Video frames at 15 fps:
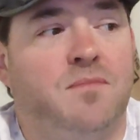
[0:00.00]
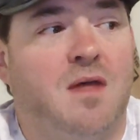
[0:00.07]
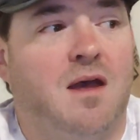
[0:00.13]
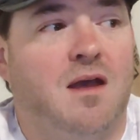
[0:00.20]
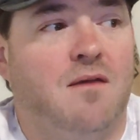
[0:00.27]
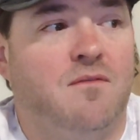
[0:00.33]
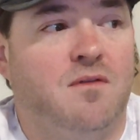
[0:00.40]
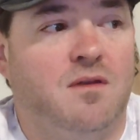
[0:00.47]

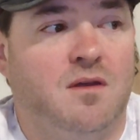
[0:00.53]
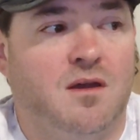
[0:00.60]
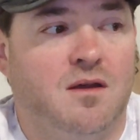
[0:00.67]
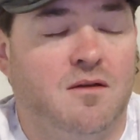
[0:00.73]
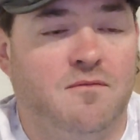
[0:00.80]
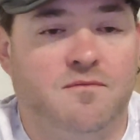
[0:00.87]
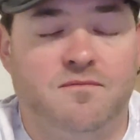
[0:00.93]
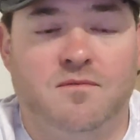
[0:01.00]
I've
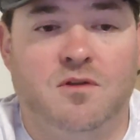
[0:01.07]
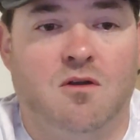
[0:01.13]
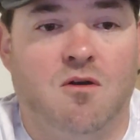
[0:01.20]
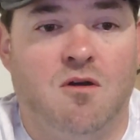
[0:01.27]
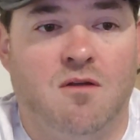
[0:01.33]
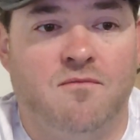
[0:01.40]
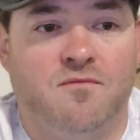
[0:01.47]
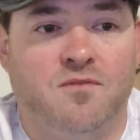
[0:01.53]

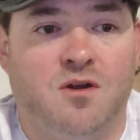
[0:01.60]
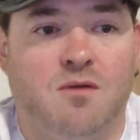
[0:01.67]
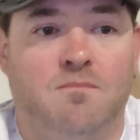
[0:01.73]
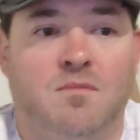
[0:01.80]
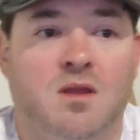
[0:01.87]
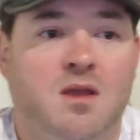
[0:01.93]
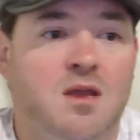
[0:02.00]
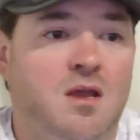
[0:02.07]
gone
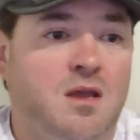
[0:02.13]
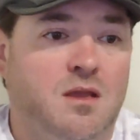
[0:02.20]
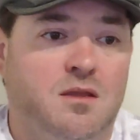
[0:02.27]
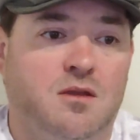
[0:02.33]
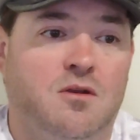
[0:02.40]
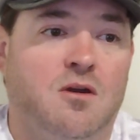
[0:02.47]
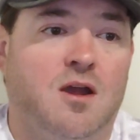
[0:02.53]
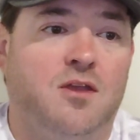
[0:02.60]
from,
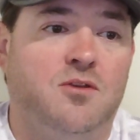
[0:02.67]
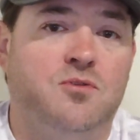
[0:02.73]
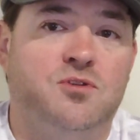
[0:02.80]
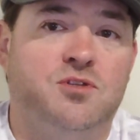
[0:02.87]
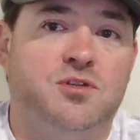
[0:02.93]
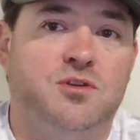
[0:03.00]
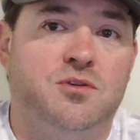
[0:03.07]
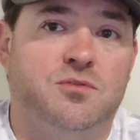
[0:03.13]
you know, I
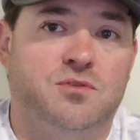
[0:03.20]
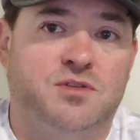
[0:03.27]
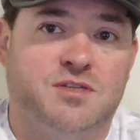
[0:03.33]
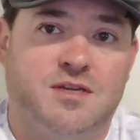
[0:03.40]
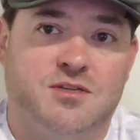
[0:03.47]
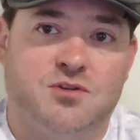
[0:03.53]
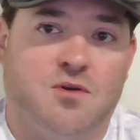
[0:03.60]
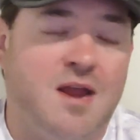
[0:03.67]
used to use
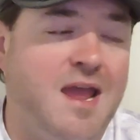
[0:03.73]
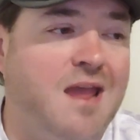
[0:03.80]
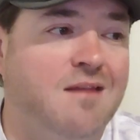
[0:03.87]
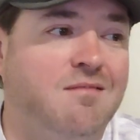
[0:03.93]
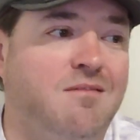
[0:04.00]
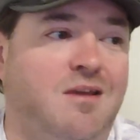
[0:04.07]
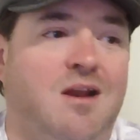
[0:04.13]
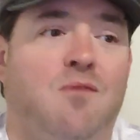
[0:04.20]
6 or
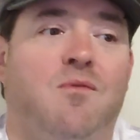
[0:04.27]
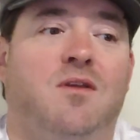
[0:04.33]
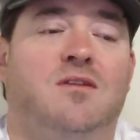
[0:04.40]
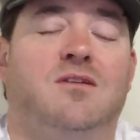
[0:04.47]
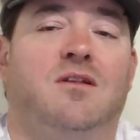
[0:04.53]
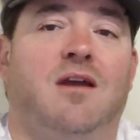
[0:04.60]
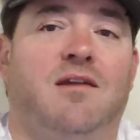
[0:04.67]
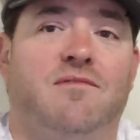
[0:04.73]
8, then I went
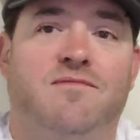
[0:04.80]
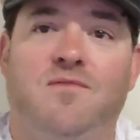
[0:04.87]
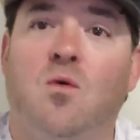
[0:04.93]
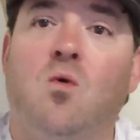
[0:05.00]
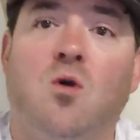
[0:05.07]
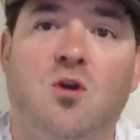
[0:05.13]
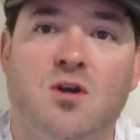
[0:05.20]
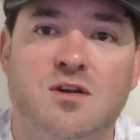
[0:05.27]
to like
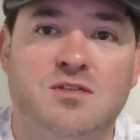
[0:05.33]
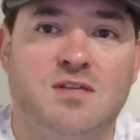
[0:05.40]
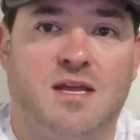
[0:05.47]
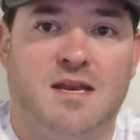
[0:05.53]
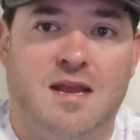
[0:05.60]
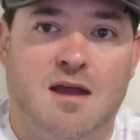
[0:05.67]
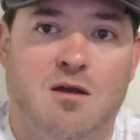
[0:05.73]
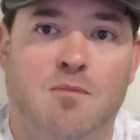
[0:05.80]
4s,
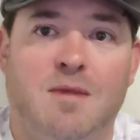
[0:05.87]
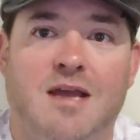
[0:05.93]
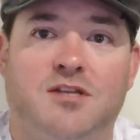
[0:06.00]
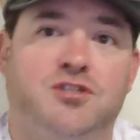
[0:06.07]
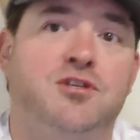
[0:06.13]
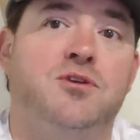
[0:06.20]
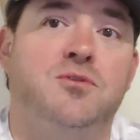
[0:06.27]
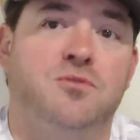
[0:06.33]
and now I'm
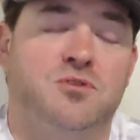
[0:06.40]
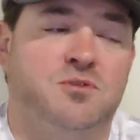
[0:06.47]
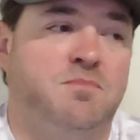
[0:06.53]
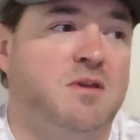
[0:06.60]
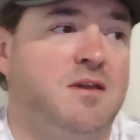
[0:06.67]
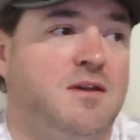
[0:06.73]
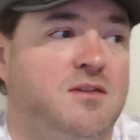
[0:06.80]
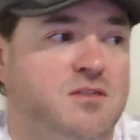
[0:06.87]
at 2s
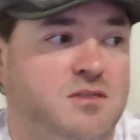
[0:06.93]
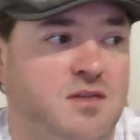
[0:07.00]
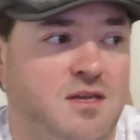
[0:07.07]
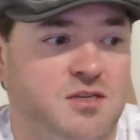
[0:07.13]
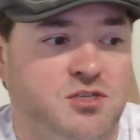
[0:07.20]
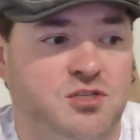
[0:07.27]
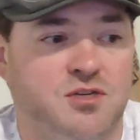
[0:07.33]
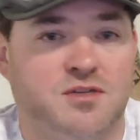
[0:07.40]
because
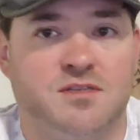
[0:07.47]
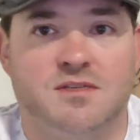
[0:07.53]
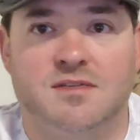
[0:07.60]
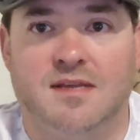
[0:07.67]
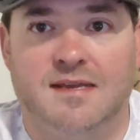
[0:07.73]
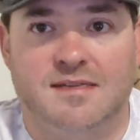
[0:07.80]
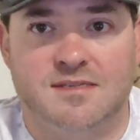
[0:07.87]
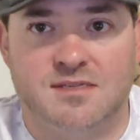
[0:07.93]

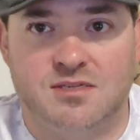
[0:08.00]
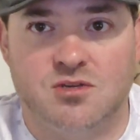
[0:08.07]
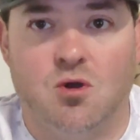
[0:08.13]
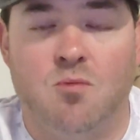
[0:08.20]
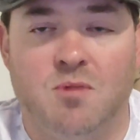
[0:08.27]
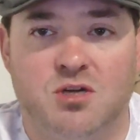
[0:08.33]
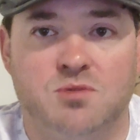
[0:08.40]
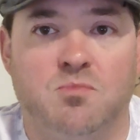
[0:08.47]
it's
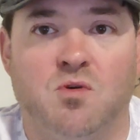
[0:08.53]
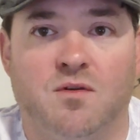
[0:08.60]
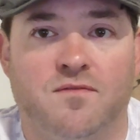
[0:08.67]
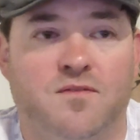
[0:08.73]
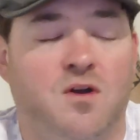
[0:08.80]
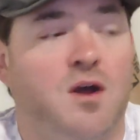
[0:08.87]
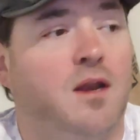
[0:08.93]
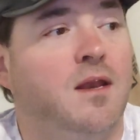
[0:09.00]
so much more
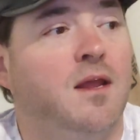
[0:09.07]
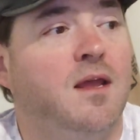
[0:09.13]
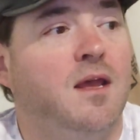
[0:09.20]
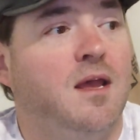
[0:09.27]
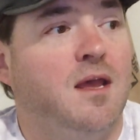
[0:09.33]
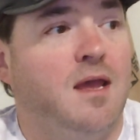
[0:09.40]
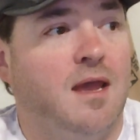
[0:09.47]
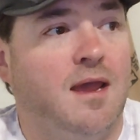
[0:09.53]
fun,
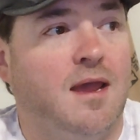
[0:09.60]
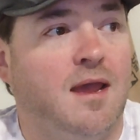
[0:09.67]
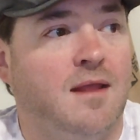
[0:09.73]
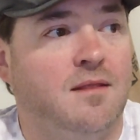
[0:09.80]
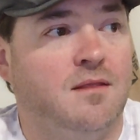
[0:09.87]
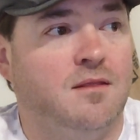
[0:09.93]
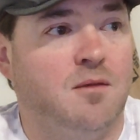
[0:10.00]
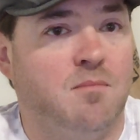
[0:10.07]

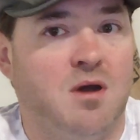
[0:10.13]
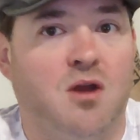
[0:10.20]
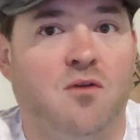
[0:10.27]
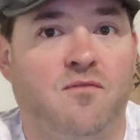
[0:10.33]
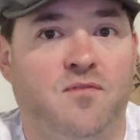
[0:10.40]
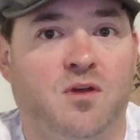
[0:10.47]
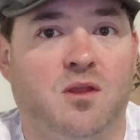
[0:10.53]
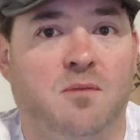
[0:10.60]
and the
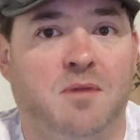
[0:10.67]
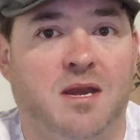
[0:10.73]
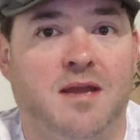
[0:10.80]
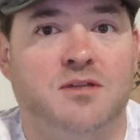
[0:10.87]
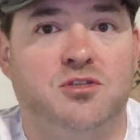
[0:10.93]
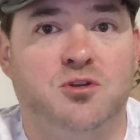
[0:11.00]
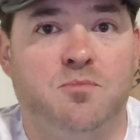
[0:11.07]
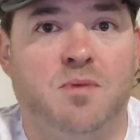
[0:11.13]
monofilament
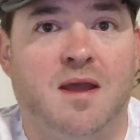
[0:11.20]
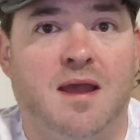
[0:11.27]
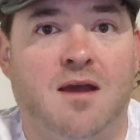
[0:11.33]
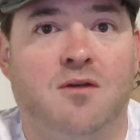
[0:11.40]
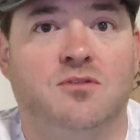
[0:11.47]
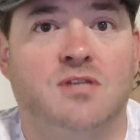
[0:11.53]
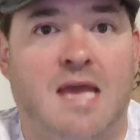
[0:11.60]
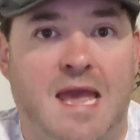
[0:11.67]
at 2
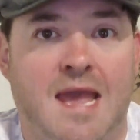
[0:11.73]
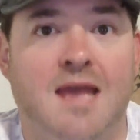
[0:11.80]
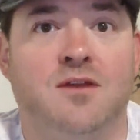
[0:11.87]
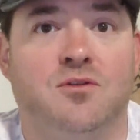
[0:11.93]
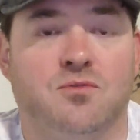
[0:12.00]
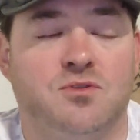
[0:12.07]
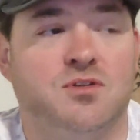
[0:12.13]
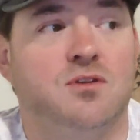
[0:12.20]
pounds
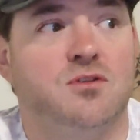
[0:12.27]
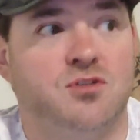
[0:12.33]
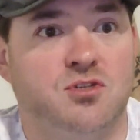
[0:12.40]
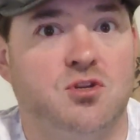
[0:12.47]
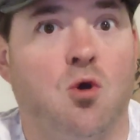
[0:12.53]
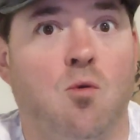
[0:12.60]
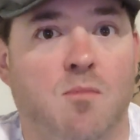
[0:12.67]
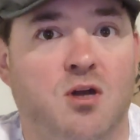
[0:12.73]
handles
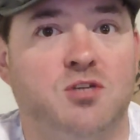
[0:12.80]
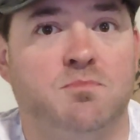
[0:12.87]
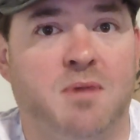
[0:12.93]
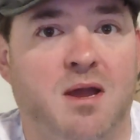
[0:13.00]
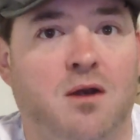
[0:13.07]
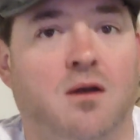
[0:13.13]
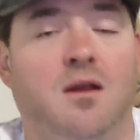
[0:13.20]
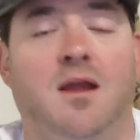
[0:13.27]
so much
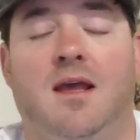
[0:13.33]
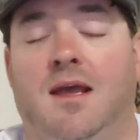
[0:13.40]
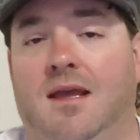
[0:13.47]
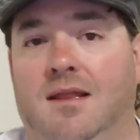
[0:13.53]
better.